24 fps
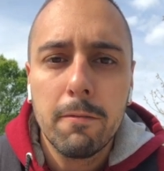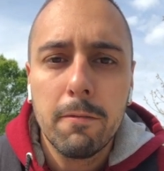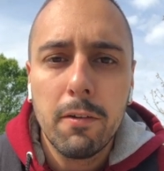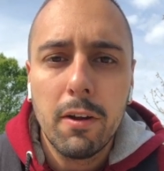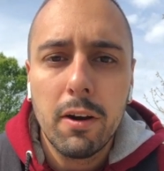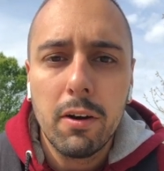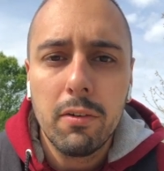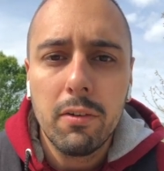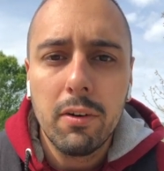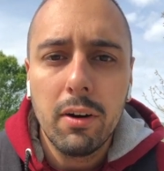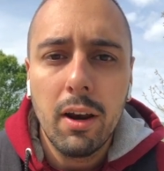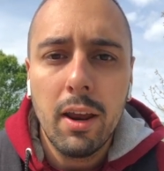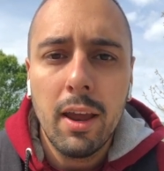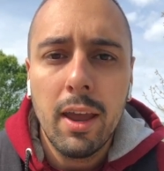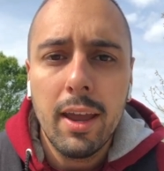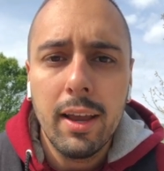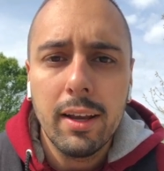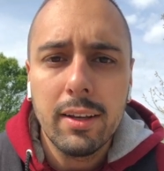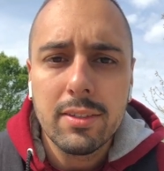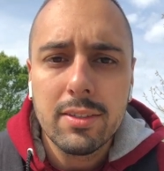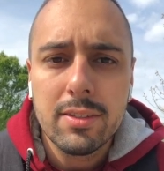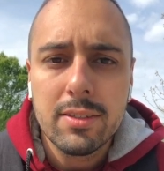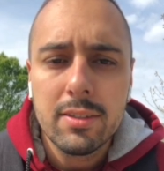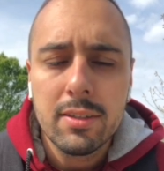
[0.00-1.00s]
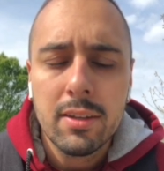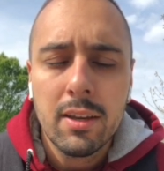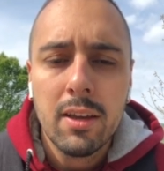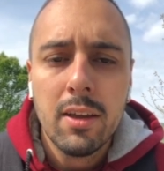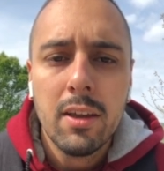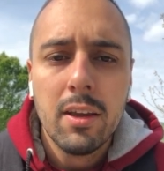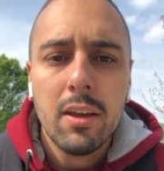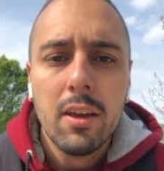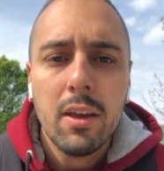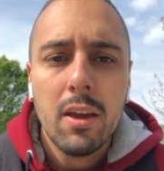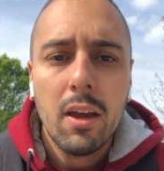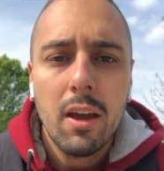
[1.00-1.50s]
VerX.
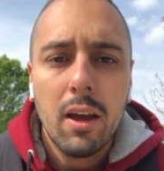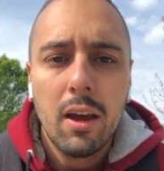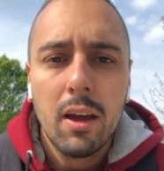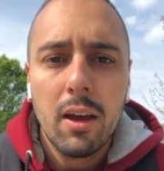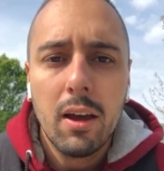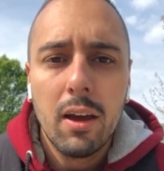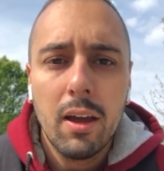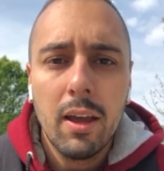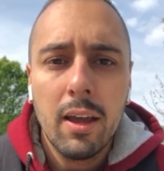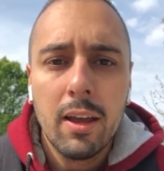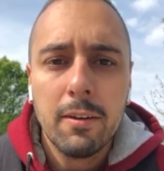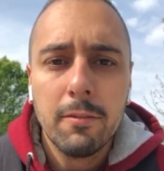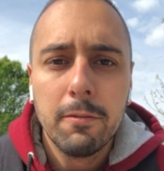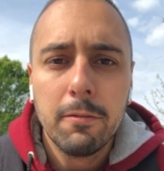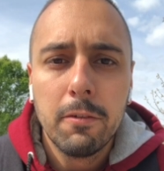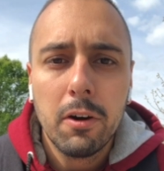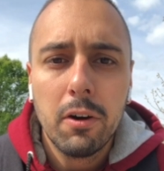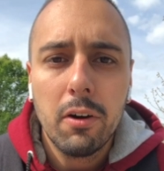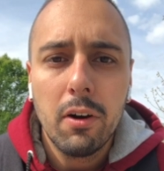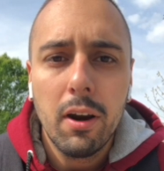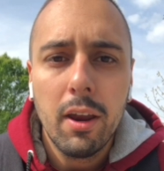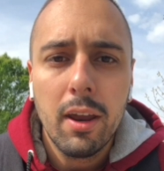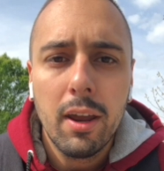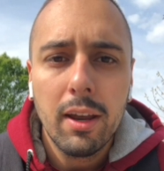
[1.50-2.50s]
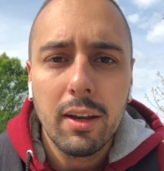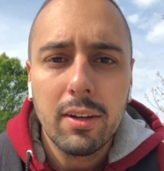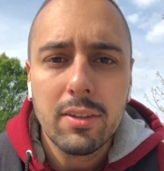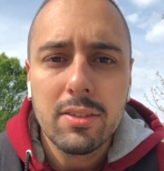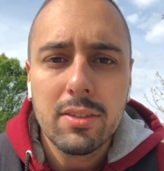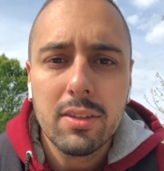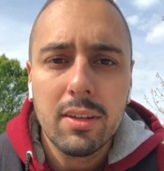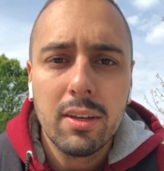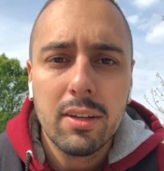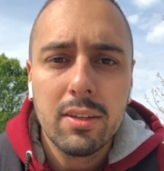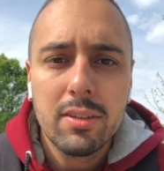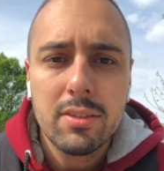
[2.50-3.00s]
And
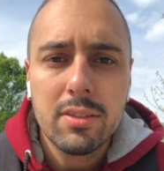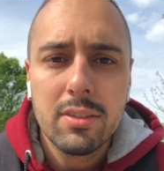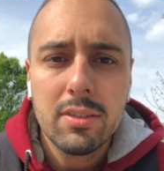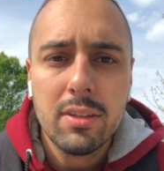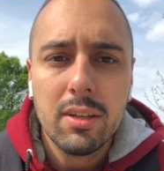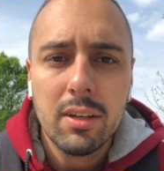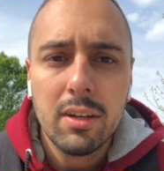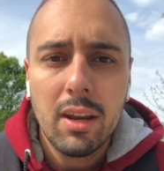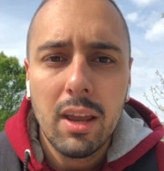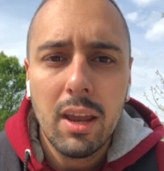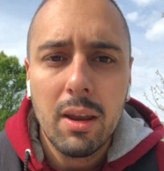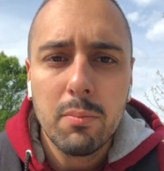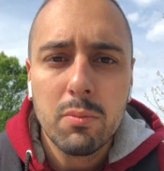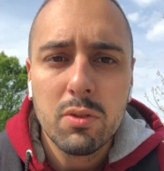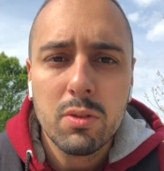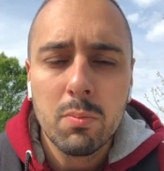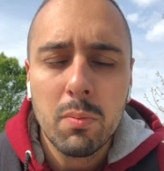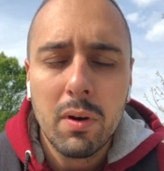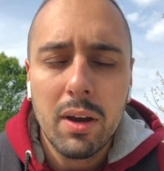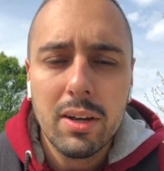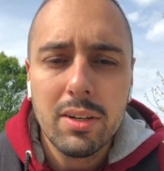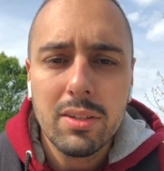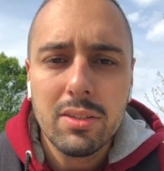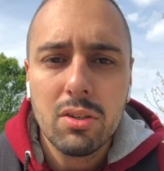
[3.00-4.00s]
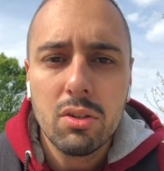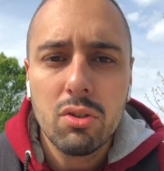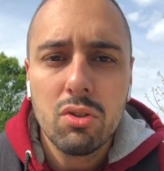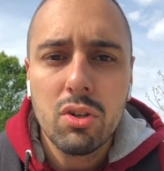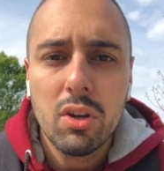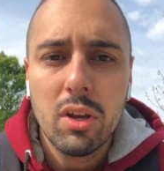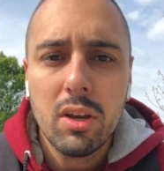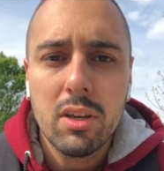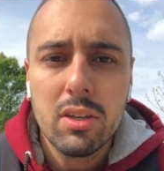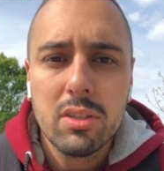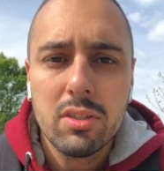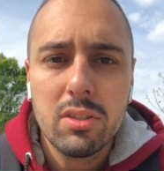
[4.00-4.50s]
VerX, as the names might
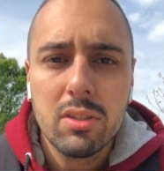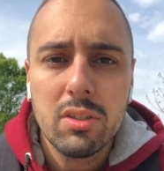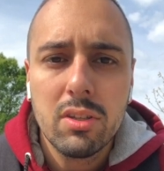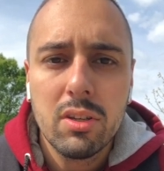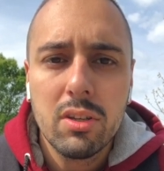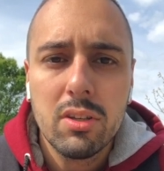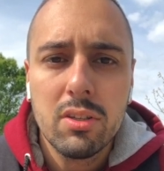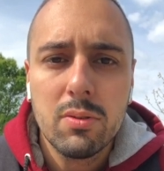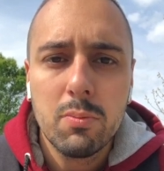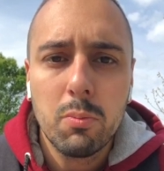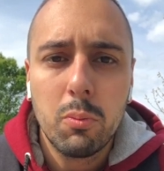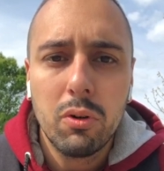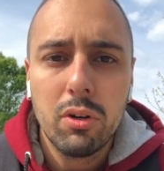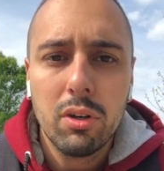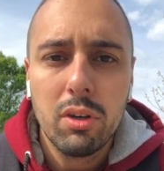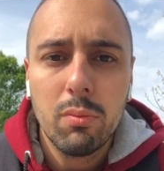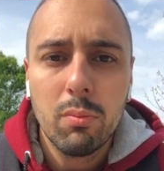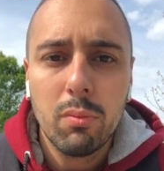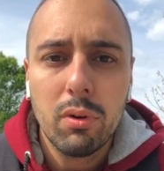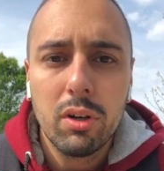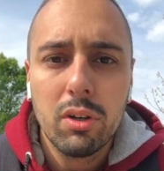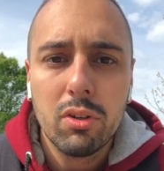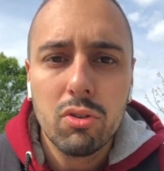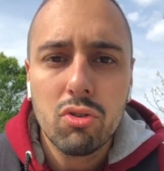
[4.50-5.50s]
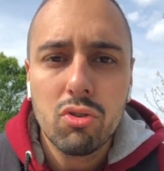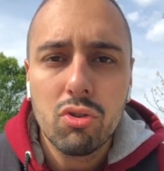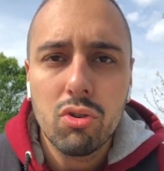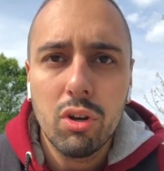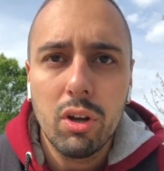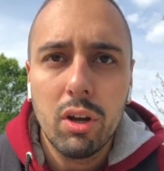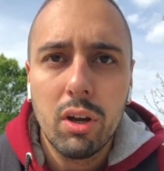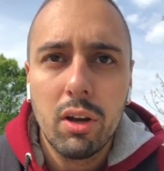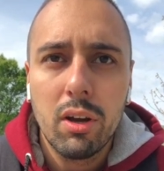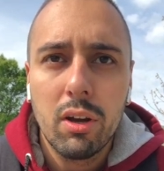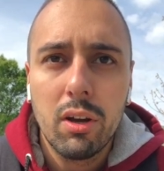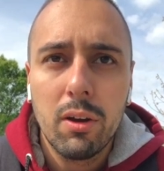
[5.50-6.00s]
suggest, is pretty much
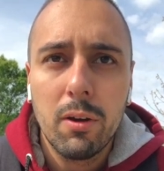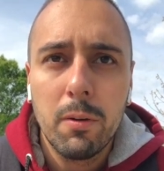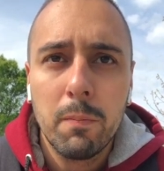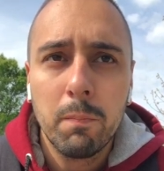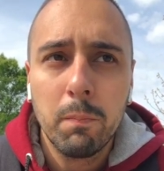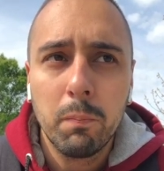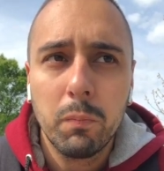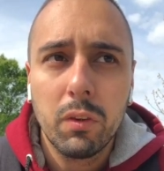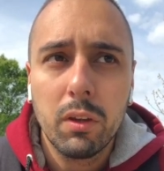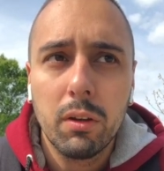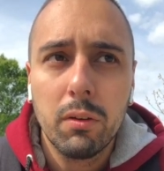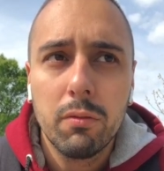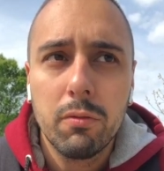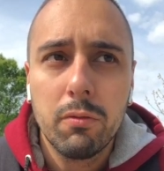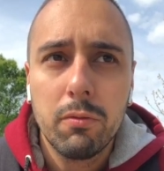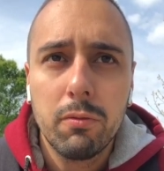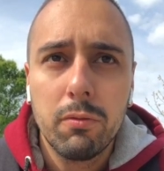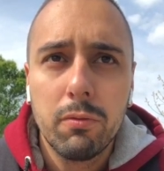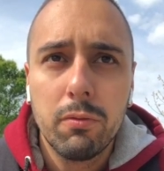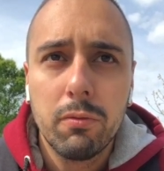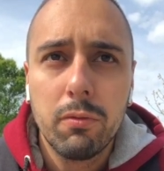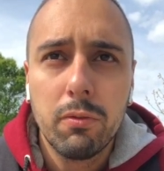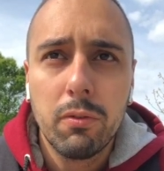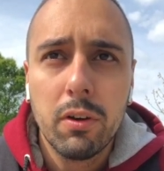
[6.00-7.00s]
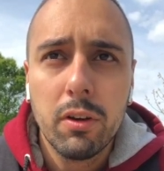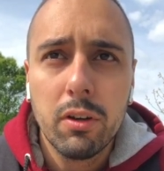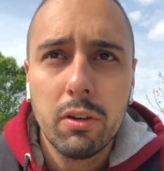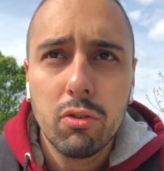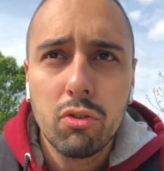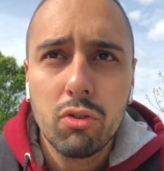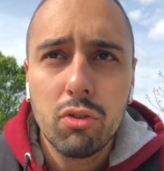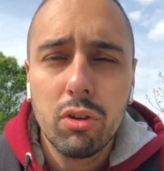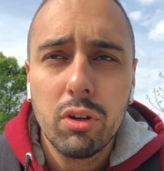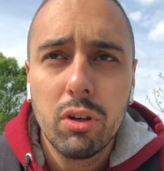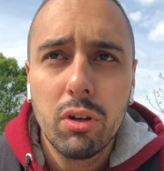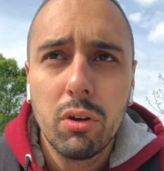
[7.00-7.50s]

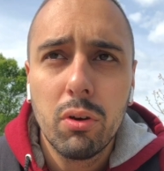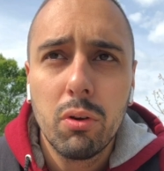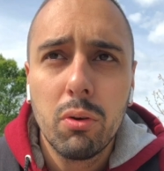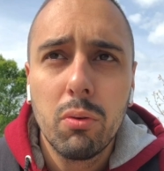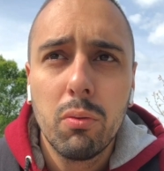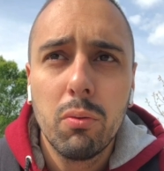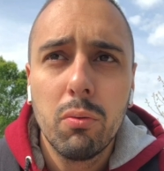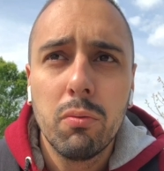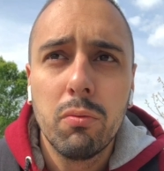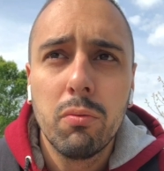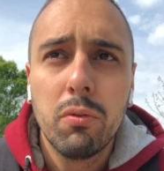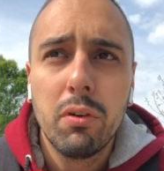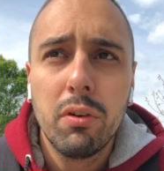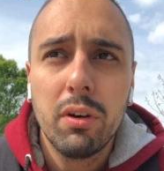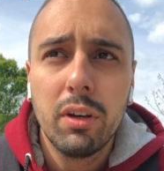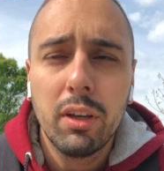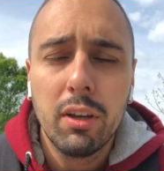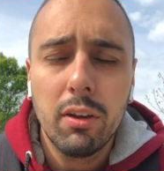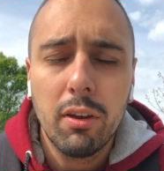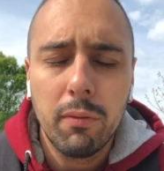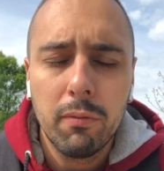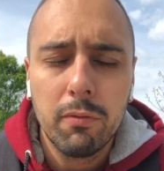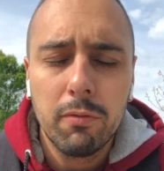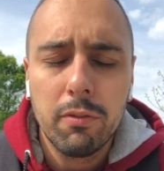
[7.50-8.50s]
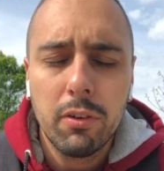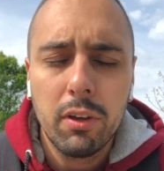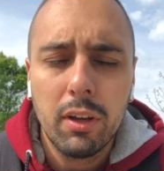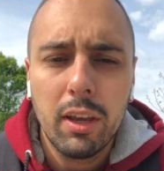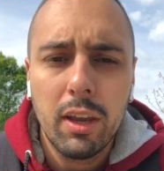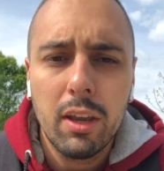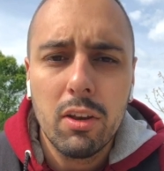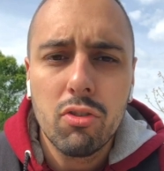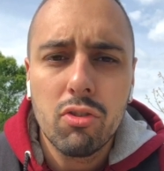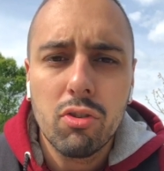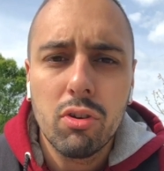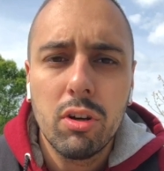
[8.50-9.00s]
functional
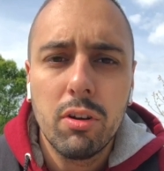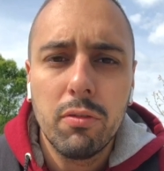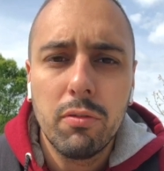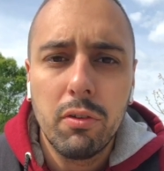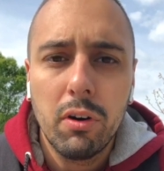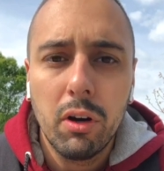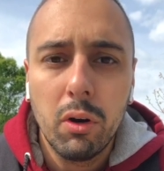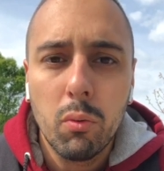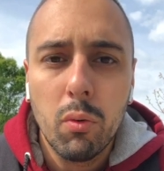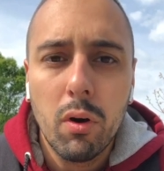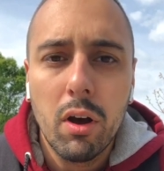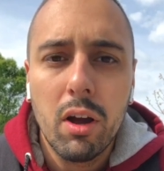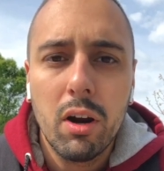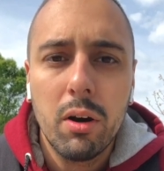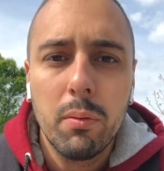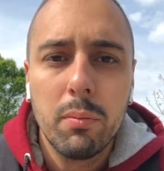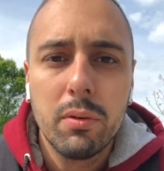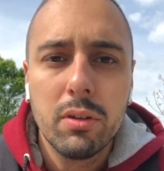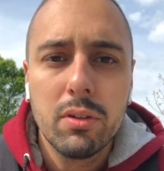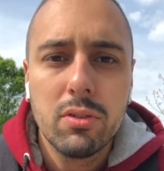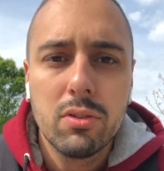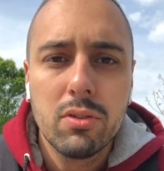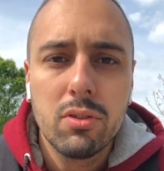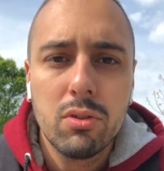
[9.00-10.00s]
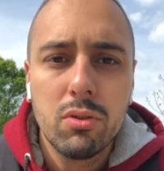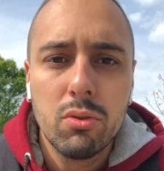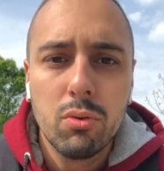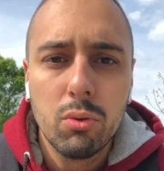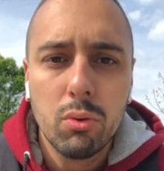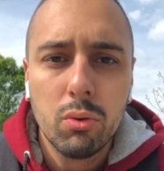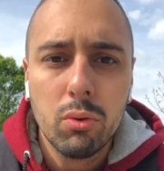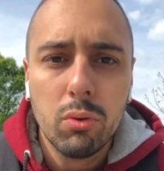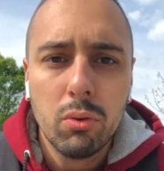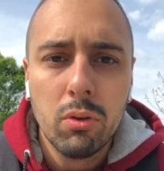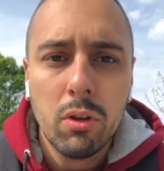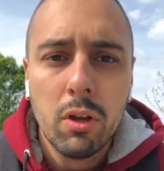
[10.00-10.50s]
verification of requirements
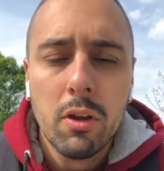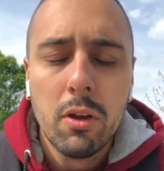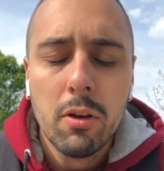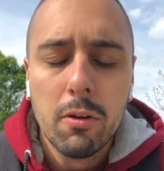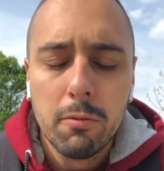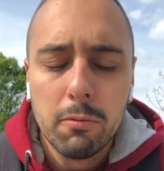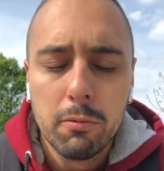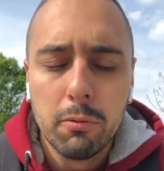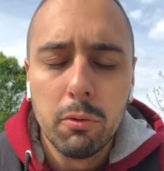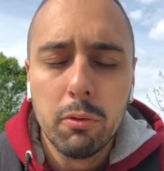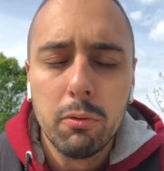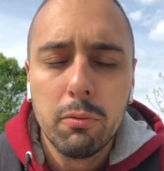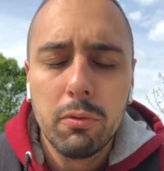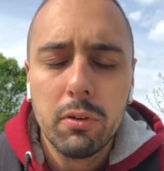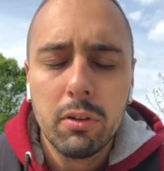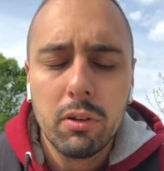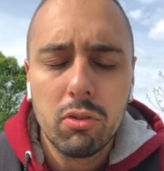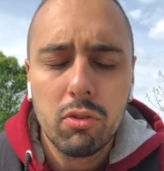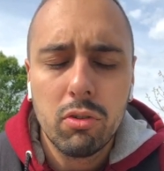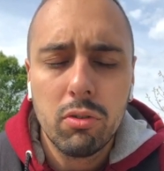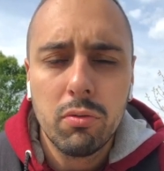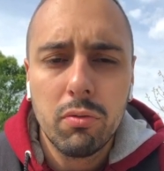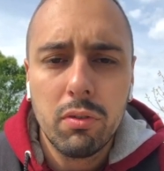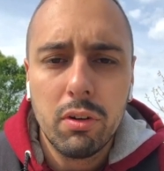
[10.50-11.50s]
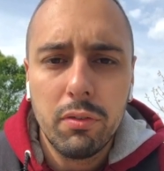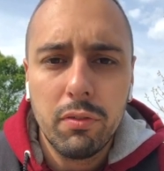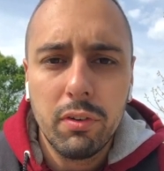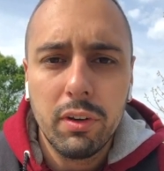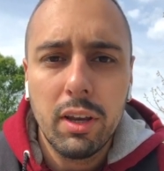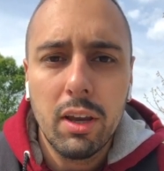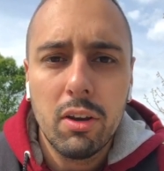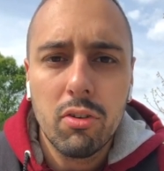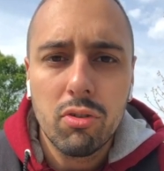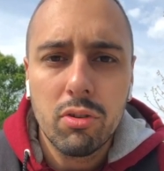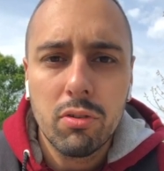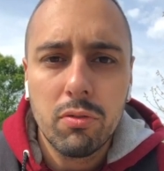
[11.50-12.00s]
tool, full functional
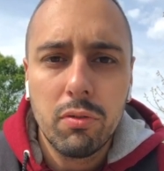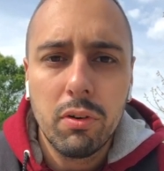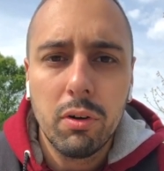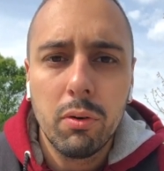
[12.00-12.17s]
verification of